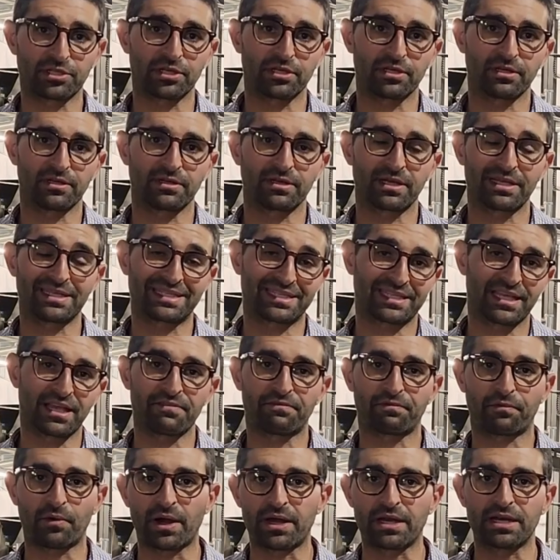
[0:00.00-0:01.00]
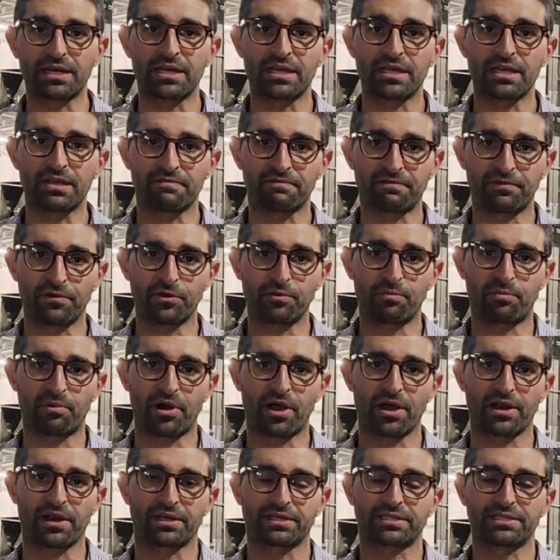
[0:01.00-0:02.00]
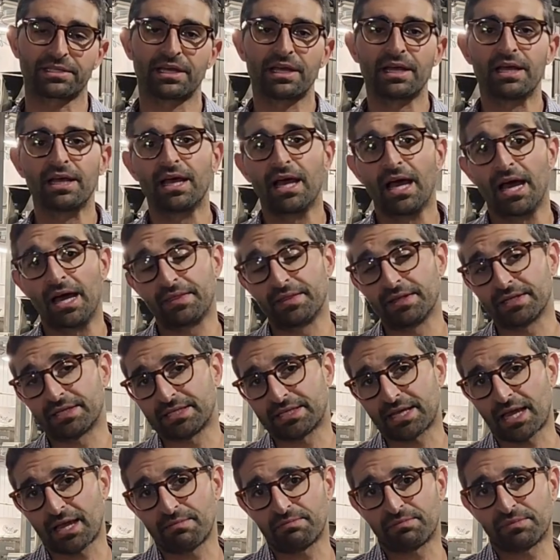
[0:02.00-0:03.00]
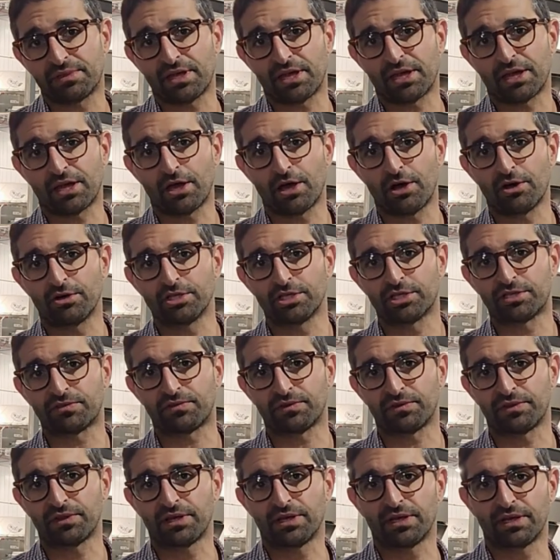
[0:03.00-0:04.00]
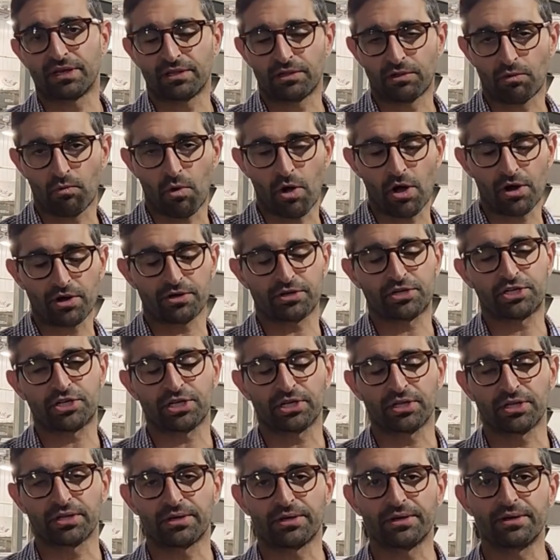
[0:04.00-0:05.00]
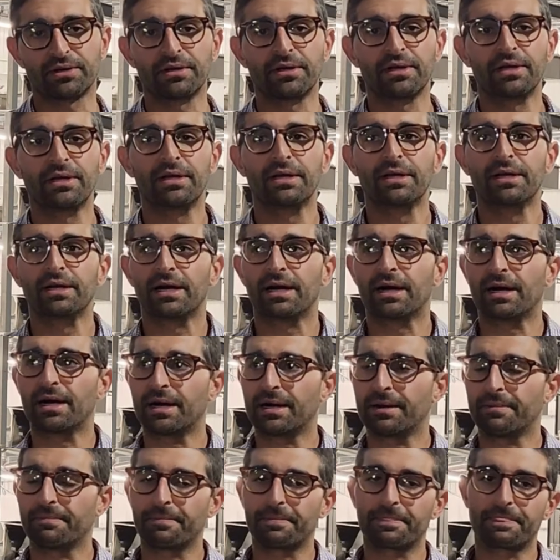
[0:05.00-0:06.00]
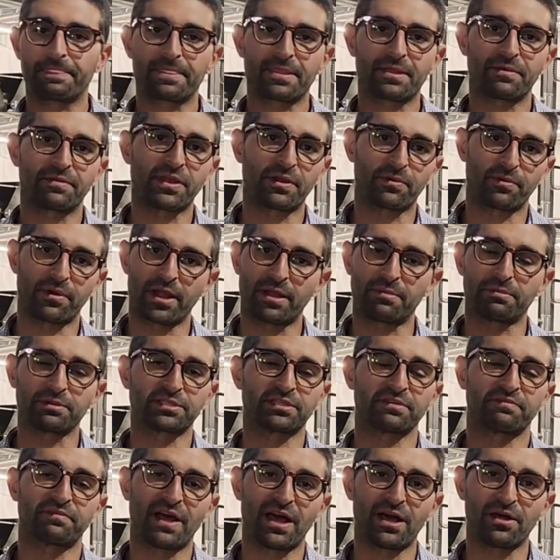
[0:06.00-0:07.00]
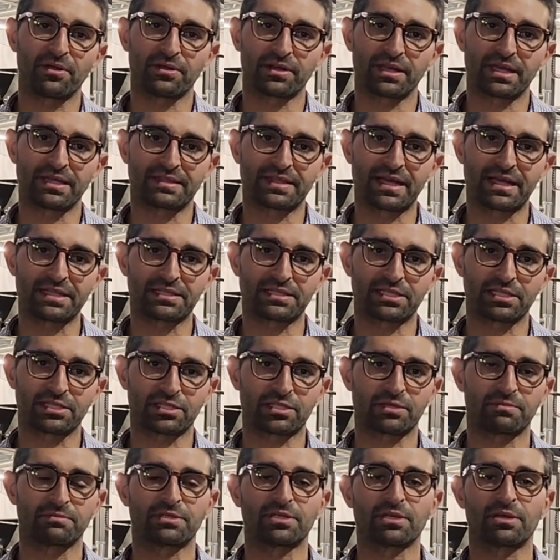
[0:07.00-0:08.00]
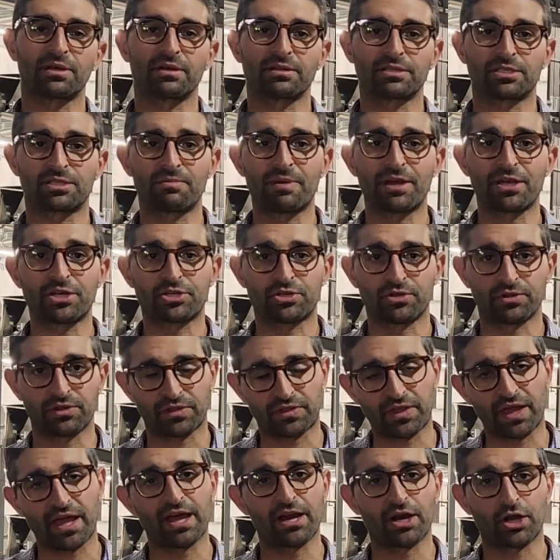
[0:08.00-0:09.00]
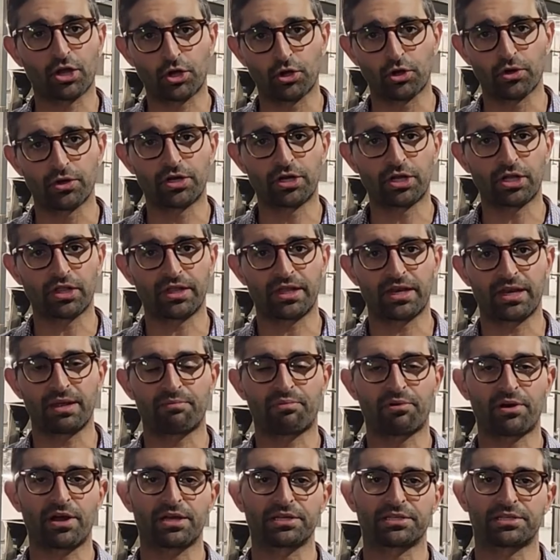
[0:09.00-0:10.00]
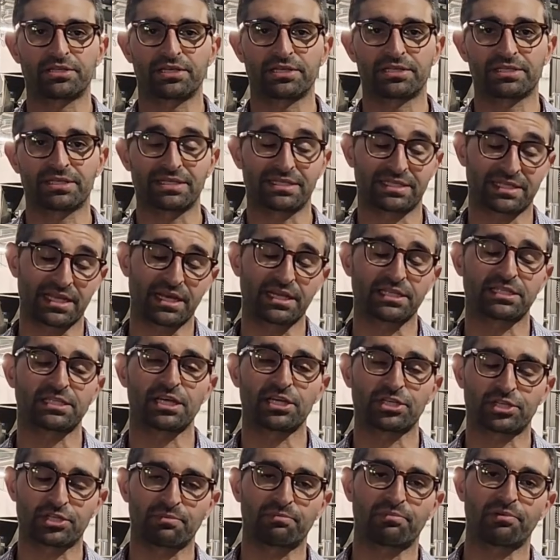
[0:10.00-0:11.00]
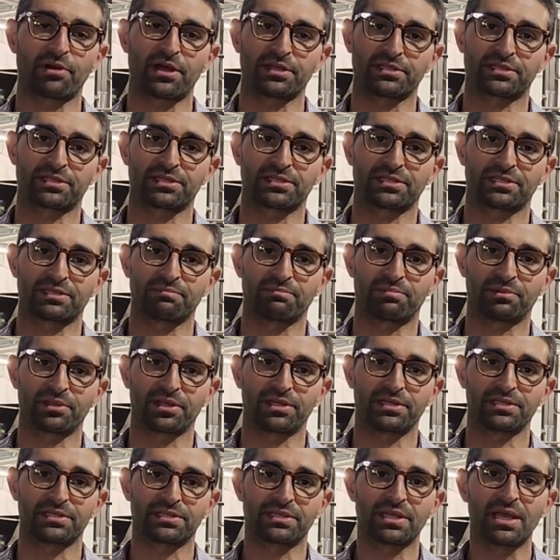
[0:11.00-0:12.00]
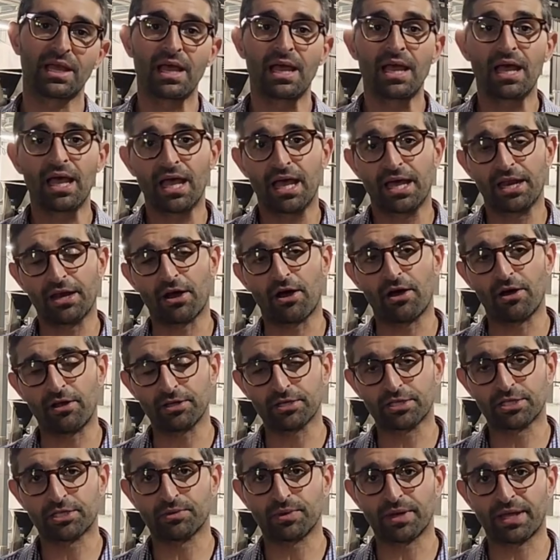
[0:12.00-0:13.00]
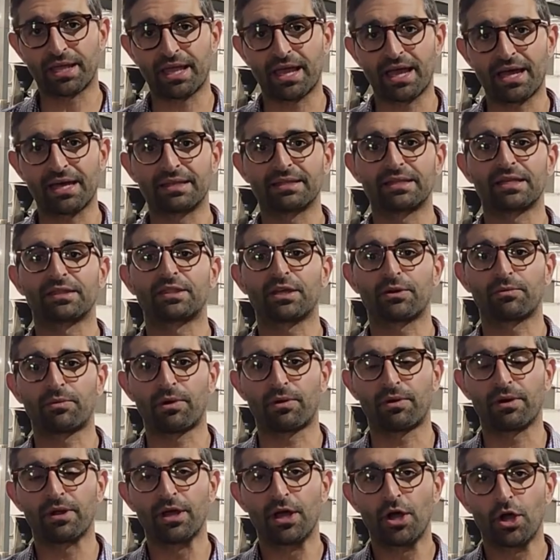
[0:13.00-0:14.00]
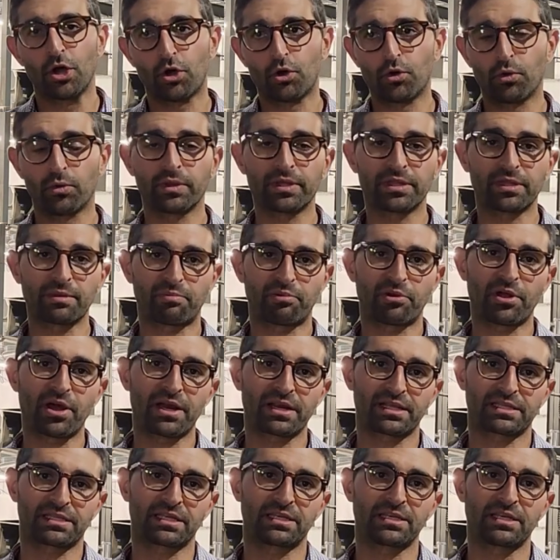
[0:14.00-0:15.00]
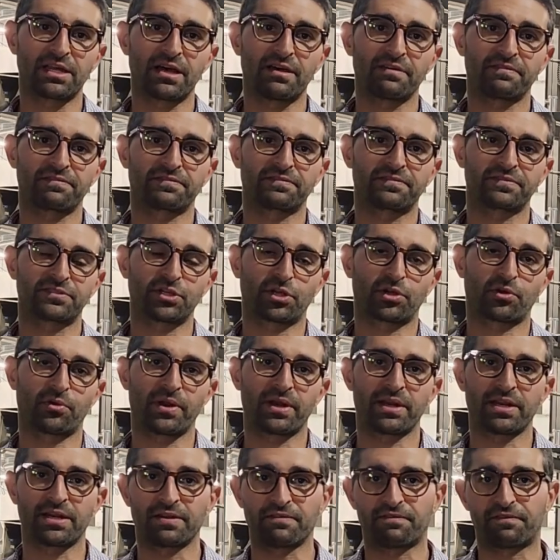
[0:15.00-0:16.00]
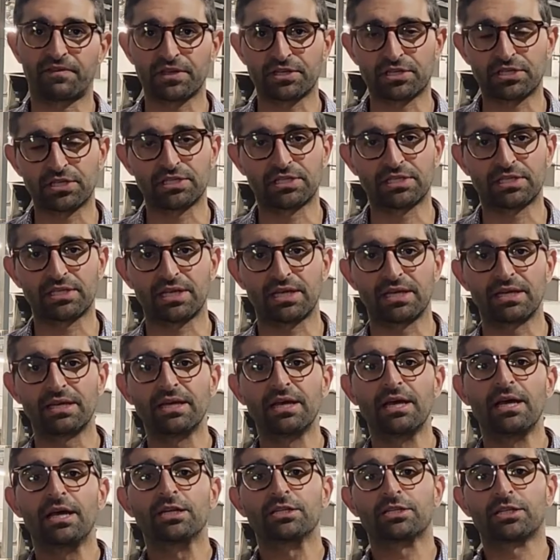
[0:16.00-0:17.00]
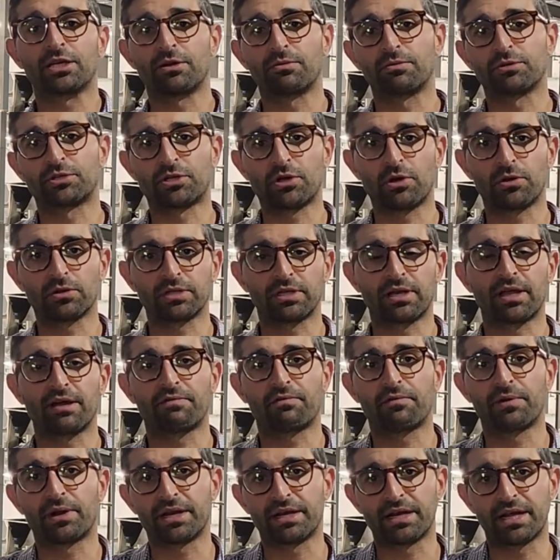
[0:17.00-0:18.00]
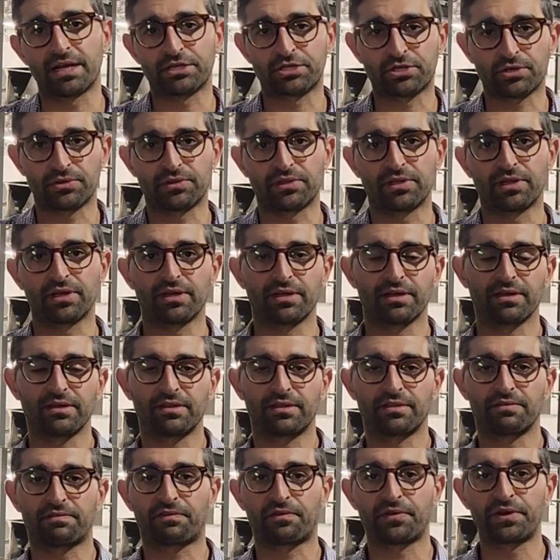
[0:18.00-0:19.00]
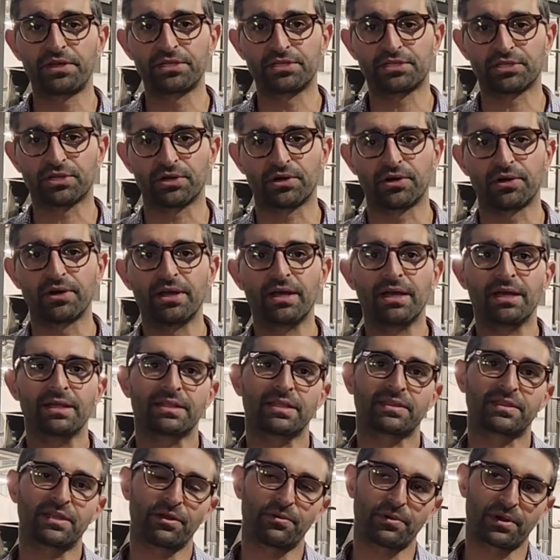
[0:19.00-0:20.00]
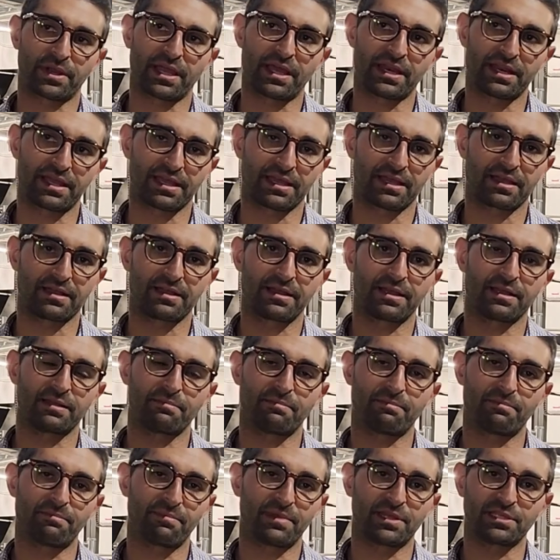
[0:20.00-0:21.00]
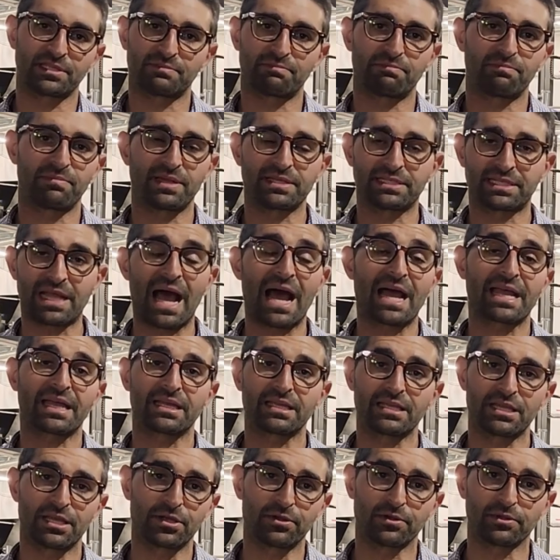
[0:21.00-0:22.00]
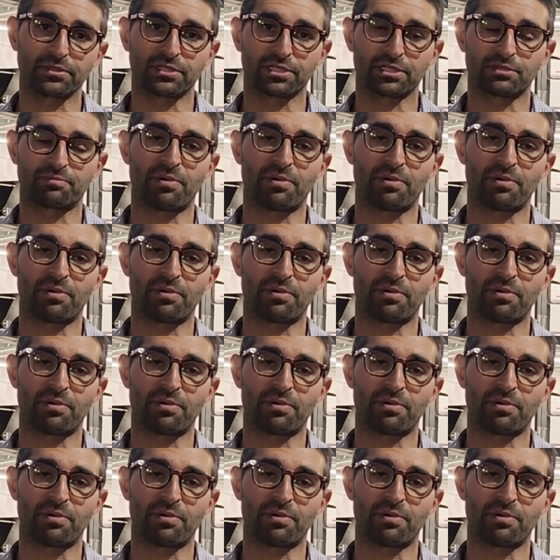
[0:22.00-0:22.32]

a safe, ready-to-eat food product. And the same thing goes for the water chiller. They were able to validate that system to make sure that they had a good cleaning process and sanitation process in place. And also, again, that they were cooling the product enough to create an efficiency so that it was cold enough when it entered the freezer that they were getting as high a yields as